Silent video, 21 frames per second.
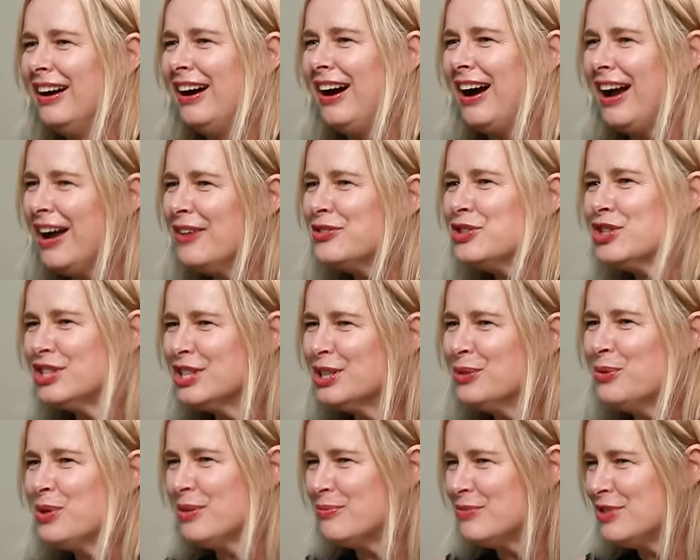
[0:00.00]
I have to
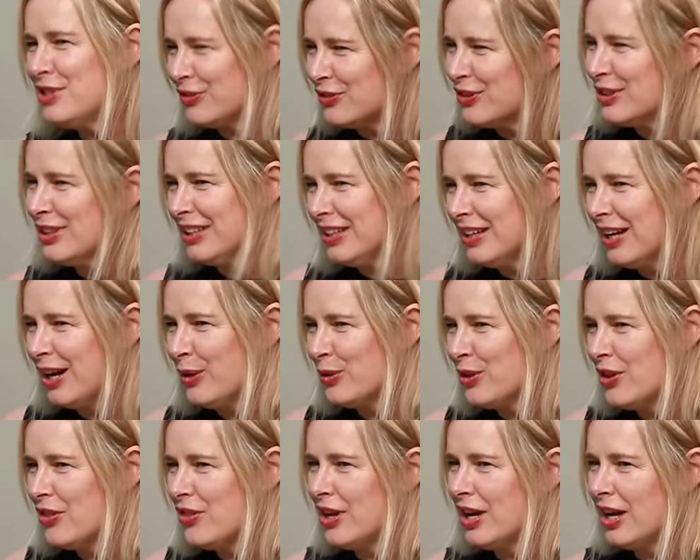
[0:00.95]
deal with them differently now
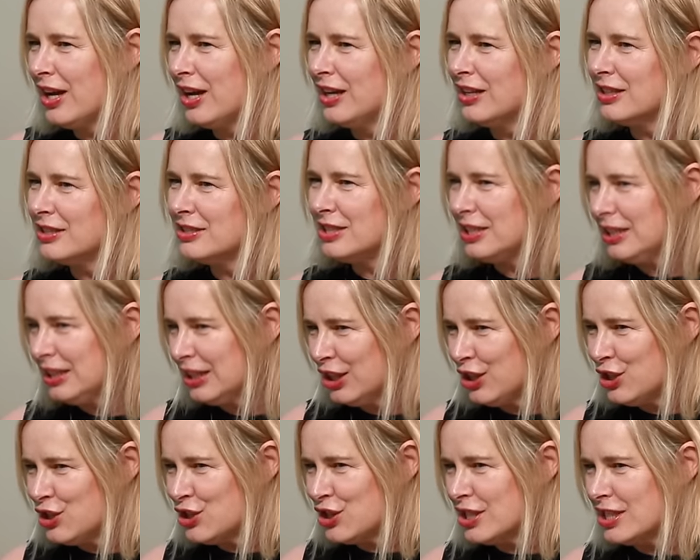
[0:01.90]
that they're
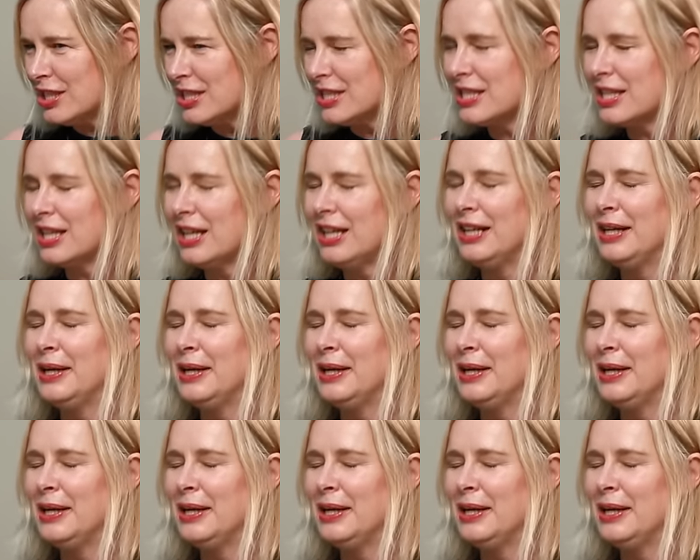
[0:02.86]
teenagers,